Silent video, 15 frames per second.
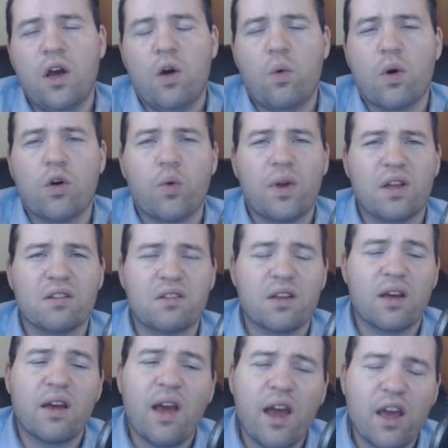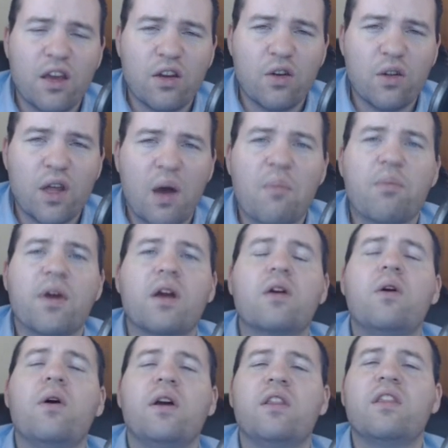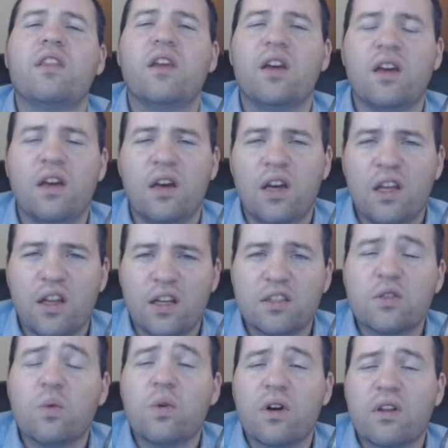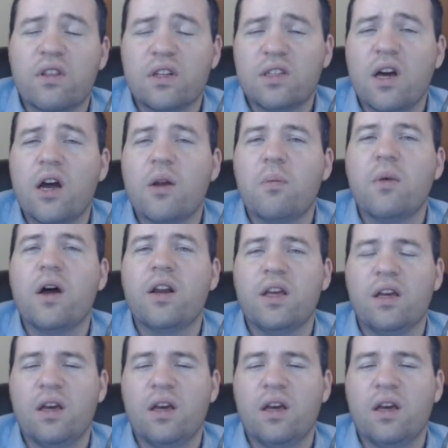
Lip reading: where we can say, hey, you know that Bitcoin thing that's worth a ton of money?